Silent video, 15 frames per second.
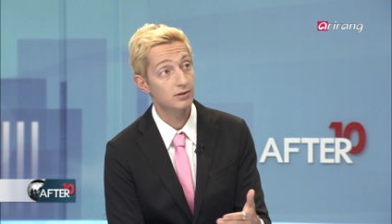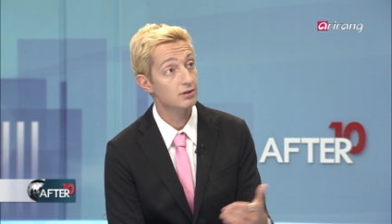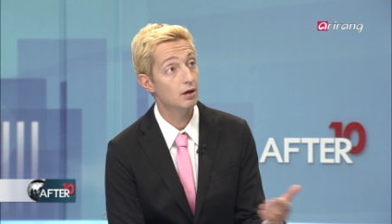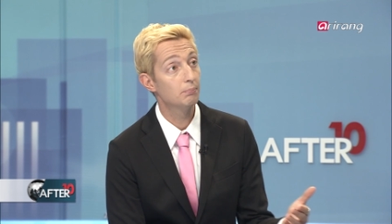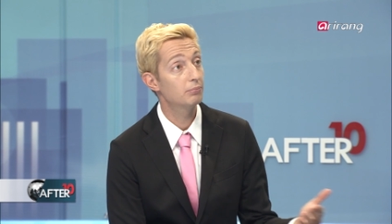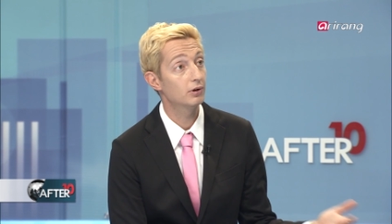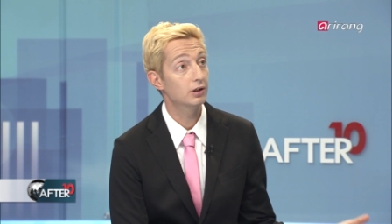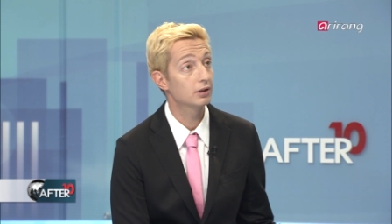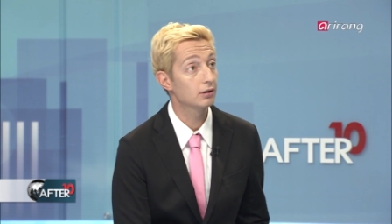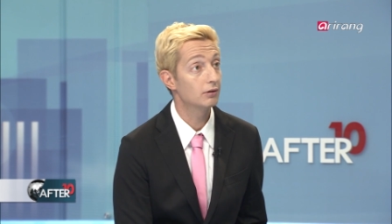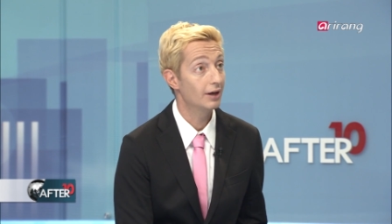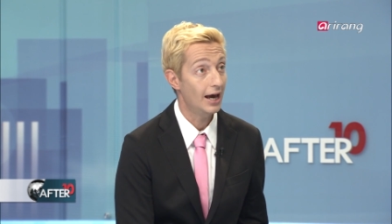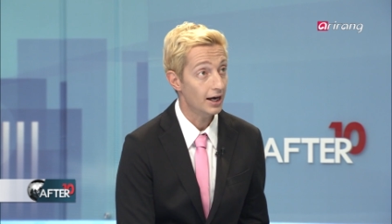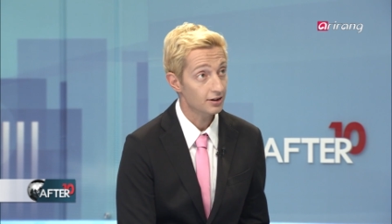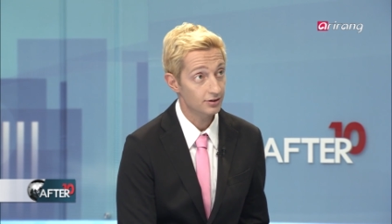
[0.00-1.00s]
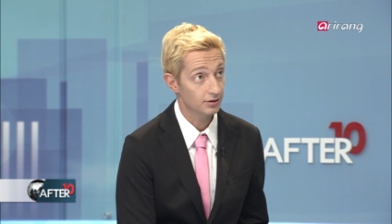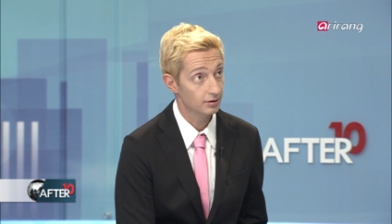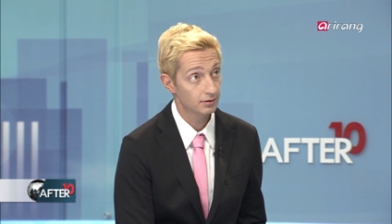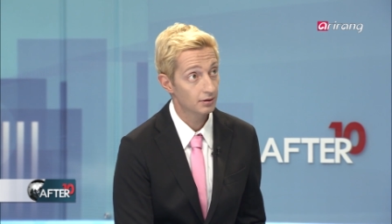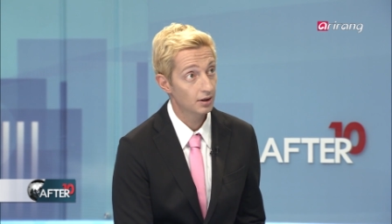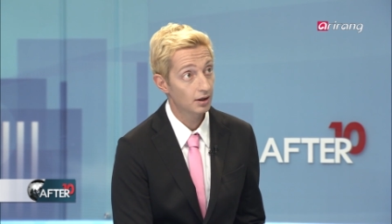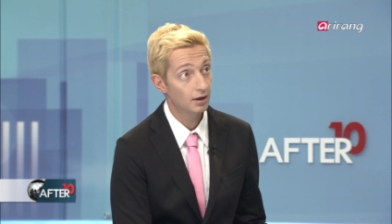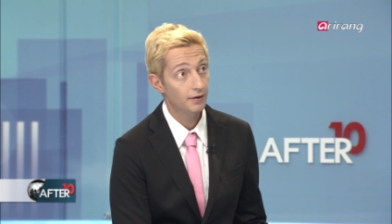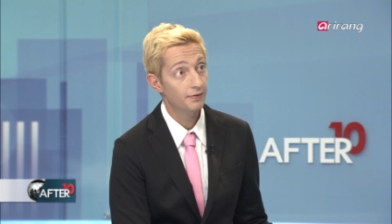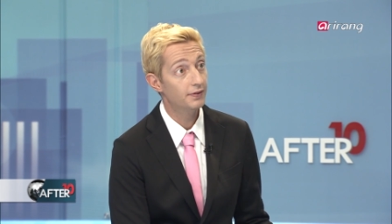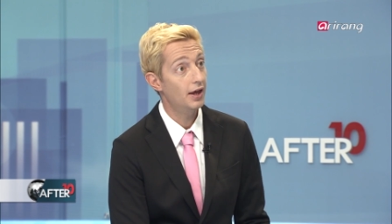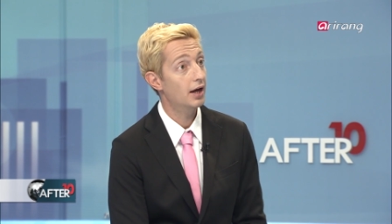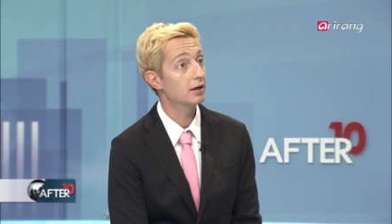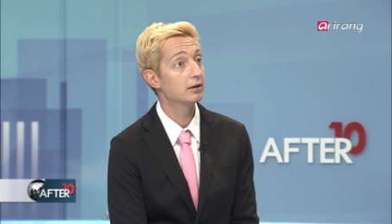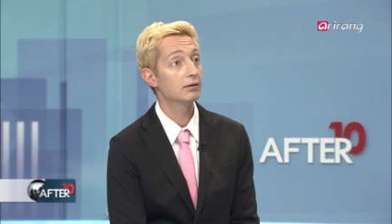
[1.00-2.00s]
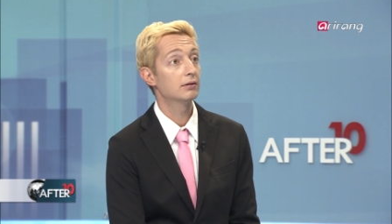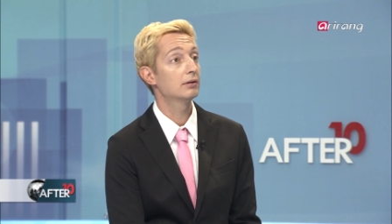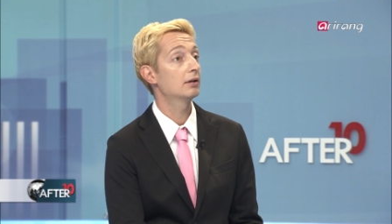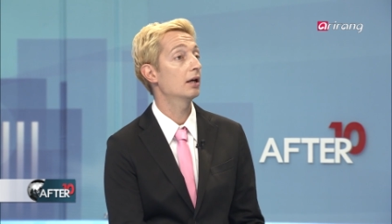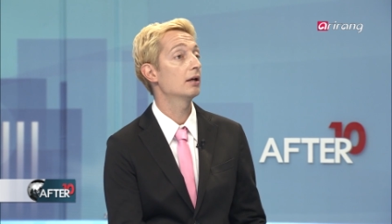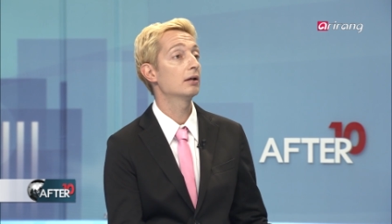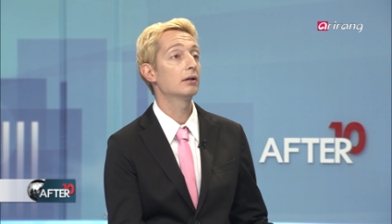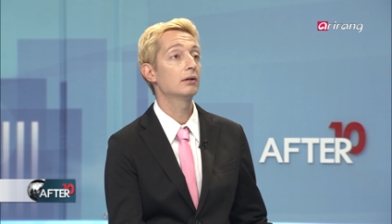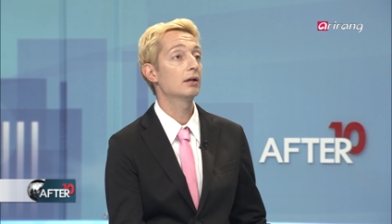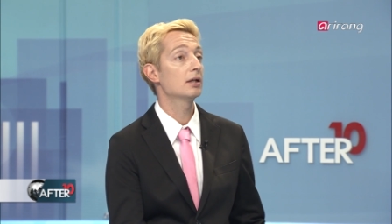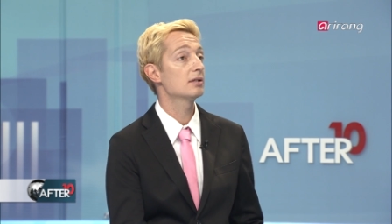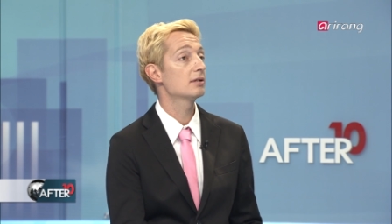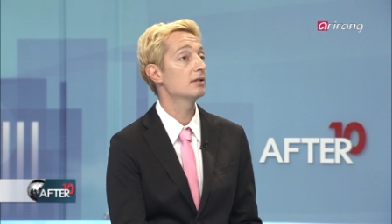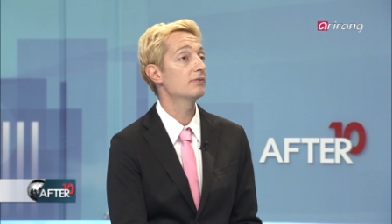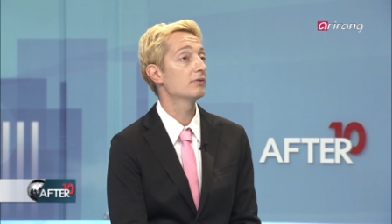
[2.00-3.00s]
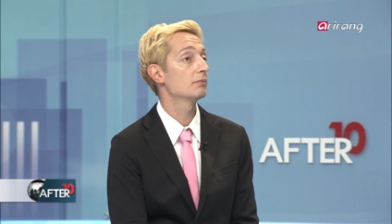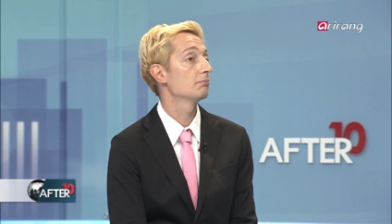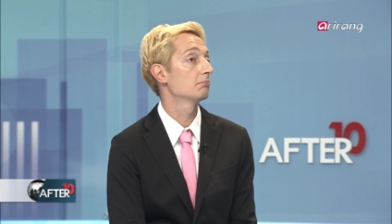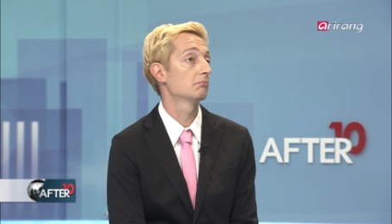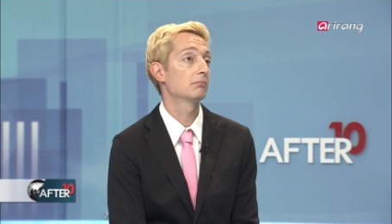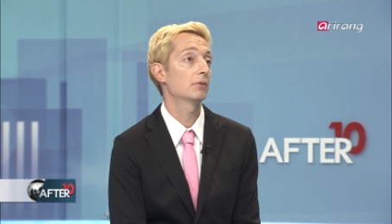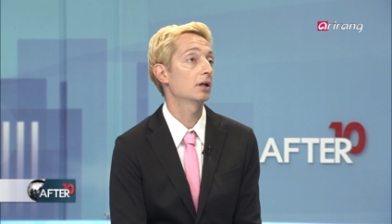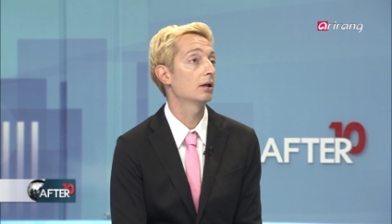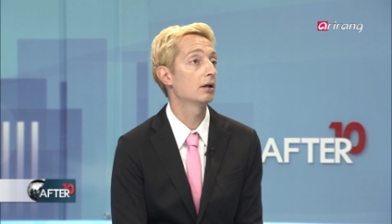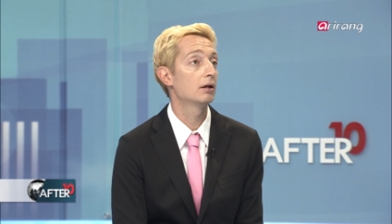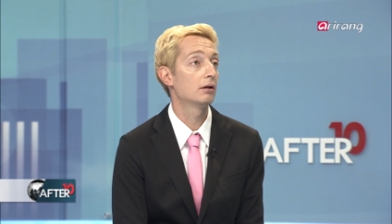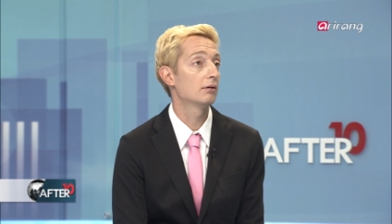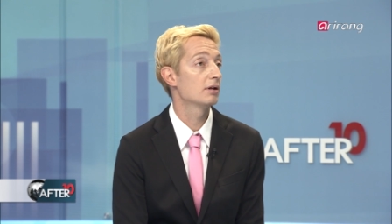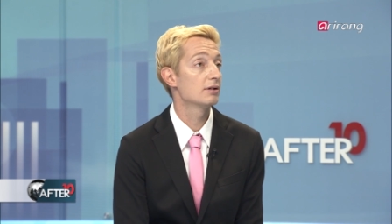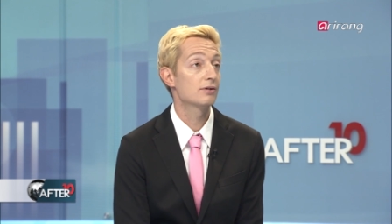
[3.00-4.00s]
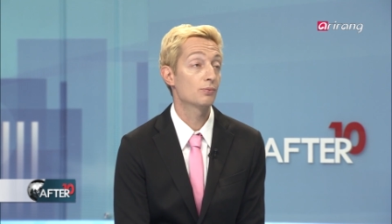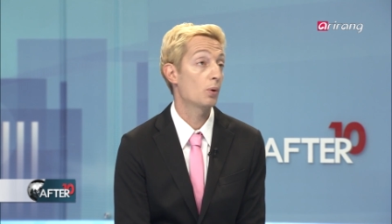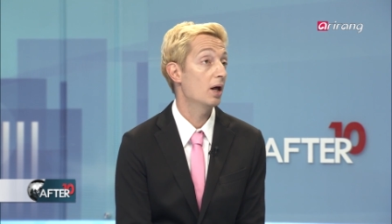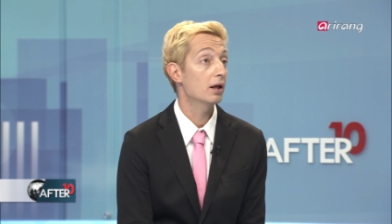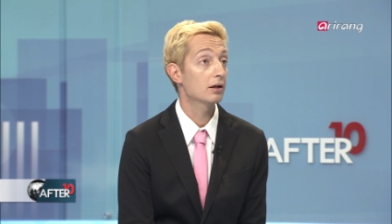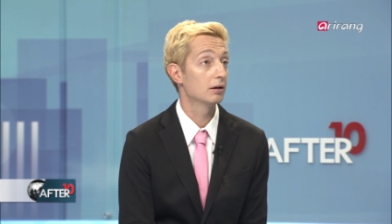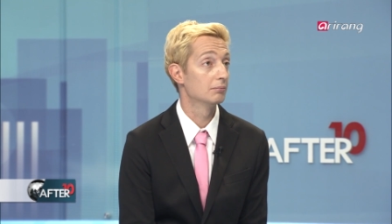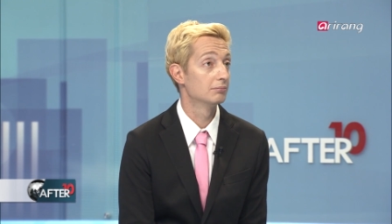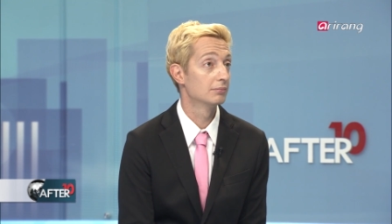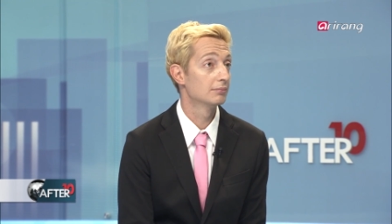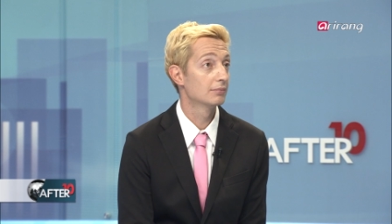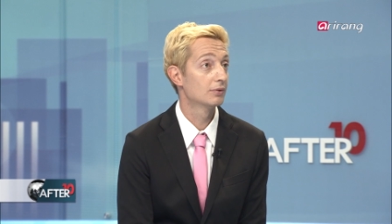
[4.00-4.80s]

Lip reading: some political action, then that's even, you know, it's welcome.